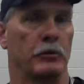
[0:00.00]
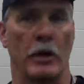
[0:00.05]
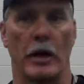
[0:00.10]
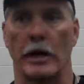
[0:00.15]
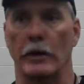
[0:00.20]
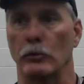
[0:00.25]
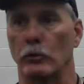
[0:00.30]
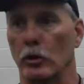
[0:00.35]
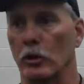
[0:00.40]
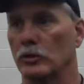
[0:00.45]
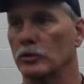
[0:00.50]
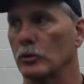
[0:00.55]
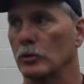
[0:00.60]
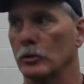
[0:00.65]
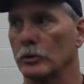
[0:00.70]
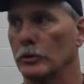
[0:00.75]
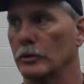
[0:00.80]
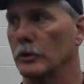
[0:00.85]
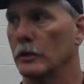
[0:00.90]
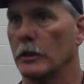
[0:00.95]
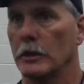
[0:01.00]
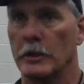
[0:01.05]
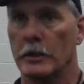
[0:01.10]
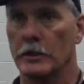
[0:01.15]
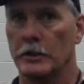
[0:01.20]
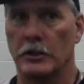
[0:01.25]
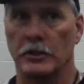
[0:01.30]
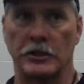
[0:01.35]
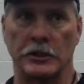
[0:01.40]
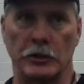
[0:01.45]
Ryan Russell
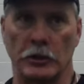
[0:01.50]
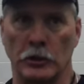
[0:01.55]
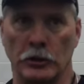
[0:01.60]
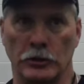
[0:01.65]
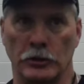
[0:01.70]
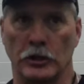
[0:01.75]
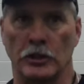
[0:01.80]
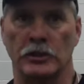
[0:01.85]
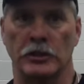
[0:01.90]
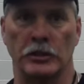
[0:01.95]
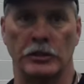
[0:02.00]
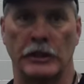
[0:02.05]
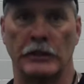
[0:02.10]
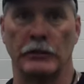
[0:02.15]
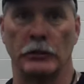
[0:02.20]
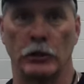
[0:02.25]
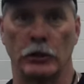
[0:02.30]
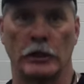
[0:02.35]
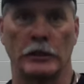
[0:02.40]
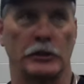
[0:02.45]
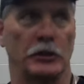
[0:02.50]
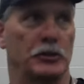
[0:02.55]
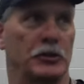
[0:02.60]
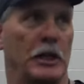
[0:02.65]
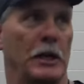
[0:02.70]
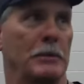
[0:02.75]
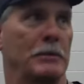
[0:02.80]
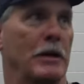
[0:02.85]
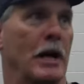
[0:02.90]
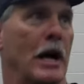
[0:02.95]
doesn't even look like the
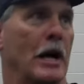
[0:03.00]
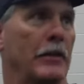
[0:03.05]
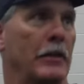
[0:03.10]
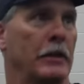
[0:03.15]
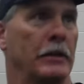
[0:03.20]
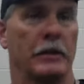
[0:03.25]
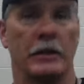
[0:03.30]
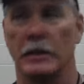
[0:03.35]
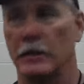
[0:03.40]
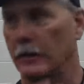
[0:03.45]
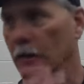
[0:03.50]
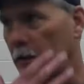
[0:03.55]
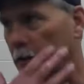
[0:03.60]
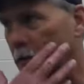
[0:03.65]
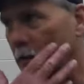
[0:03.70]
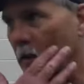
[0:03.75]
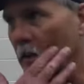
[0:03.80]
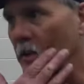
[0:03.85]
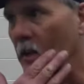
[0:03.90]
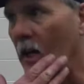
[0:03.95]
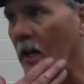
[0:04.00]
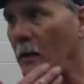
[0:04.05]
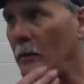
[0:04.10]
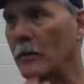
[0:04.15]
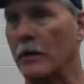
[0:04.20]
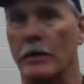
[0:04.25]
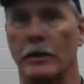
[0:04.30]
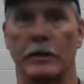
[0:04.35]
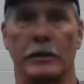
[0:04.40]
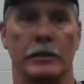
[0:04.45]
same guy that came
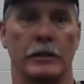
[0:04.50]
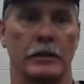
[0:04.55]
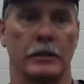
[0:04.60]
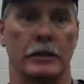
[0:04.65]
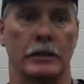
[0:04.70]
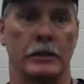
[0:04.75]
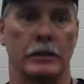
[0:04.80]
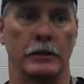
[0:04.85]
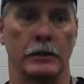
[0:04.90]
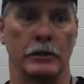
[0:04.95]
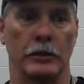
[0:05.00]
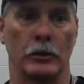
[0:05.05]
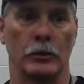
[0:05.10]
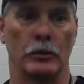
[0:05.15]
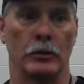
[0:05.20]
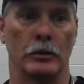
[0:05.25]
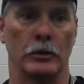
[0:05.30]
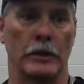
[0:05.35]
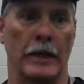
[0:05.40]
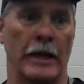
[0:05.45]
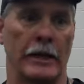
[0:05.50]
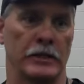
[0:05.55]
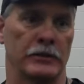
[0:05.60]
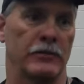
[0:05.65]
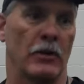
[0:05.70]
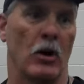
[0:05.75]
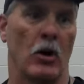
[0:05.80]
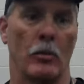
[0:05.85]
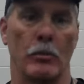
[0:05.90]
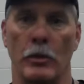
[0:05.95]
here
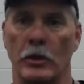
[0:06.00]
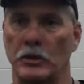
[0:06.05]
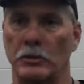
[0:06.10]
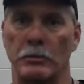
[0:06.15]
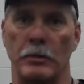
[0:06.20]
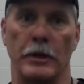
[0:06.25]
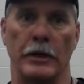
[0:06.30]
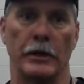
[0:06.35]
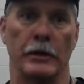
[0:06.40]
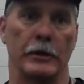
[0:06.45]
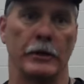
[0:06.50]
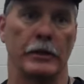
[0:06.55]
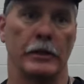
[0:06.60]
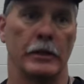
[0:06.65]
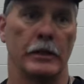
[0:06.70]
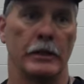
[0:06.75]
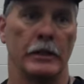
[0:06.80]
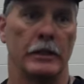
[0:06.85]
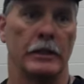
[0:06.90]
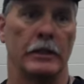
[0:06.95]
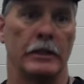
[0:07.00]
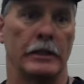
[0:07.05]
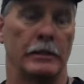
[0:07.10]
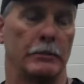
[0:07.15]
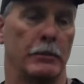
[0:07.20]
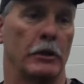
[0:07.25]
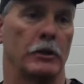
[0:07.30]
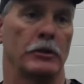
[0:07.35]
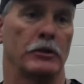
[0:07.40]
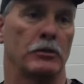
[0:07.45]
last fall. Much bigger
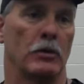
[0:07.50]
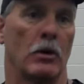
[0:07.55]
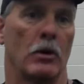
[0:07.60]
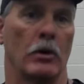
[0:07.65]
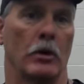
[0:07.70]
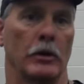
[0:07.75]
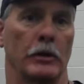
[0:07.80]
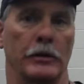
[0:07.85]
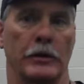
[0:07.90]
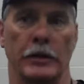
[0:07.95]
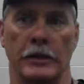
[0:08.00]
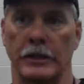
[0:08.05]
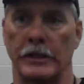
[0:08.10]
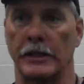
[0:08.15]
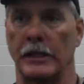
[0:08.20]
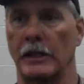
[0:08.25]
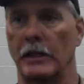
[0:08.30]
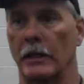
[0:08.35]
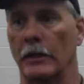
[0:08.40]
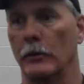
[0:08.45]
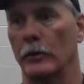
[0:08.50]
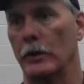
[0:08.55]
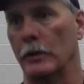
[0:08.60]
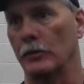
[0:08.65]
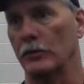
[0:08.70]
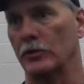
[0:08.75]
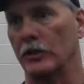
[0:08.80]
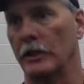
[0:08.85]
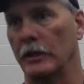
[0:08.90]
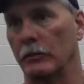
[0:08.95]
and much stronger. And then again, I like what
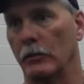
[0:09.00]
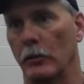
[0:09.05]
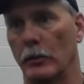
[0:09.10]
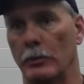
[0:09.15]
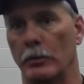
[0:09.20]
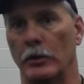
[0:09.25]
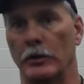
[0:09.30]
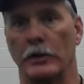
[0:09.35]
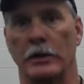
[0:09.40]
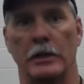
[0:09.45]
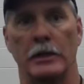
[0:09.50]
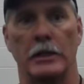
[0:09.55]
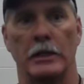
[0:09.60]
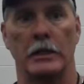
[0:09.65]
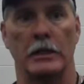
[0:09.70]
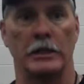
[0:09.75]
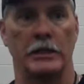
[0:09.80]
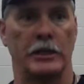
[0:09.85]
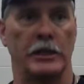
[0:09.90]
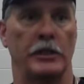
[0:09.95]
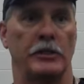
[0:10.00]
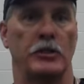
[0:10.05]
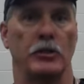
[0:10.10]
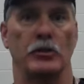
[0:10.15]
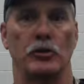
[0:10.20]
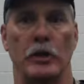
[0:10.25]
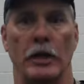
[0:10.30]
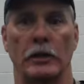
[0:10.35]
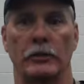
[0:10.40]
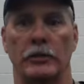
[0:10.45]
I'm seeing when we put
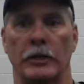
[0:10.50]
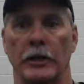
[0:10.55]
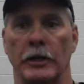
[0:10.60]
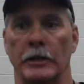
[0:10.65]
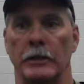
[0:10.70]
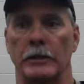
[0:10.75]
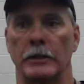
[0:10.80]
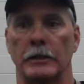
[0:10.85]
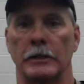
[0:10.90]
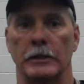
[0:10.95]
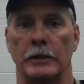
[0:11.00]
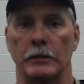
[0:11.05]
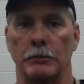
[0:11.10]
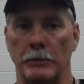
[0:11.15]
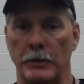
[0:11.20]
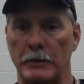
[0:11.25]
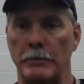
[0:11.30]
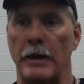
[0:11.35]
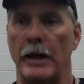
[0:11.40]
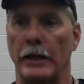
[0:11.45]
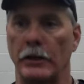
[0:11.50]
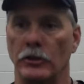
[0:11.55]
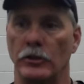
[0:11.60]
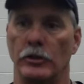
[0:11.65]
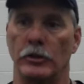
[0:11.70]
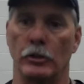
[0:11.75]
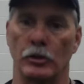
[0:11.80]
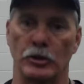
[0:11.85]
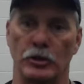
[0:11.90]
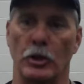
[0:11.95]
Kitchens out there. Mebane
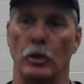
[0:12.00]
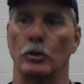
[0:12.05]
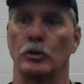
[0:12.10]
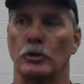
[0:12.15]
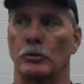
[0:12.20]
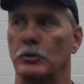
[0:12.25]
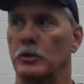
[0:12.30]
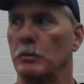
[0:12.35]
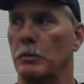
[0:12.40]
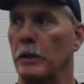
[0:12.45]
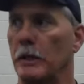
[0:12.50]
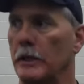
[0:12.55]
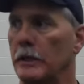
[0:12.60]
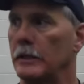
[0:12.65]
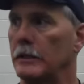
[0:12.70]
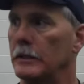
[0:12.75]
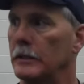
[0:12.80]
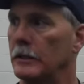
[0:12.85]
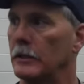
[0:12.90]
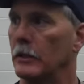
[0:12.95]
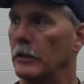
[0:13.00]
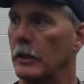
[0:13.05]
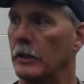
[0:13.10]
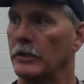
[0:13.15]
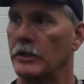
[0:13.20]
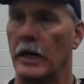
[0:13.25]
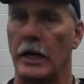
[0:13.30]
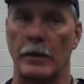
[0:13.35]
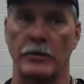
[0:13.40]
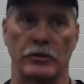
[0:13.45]
shows some speed
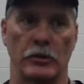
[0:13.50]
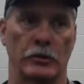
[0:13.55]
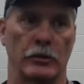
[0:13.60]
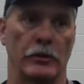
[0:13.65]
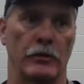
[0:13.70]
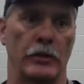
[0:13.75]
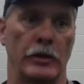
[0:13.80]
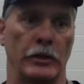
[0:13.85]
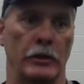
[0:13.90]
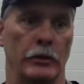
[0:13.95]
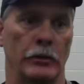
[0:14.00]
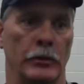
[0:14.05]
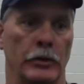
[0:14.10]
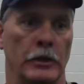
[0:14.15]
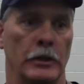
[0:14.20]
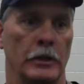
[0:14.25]
at times on the field.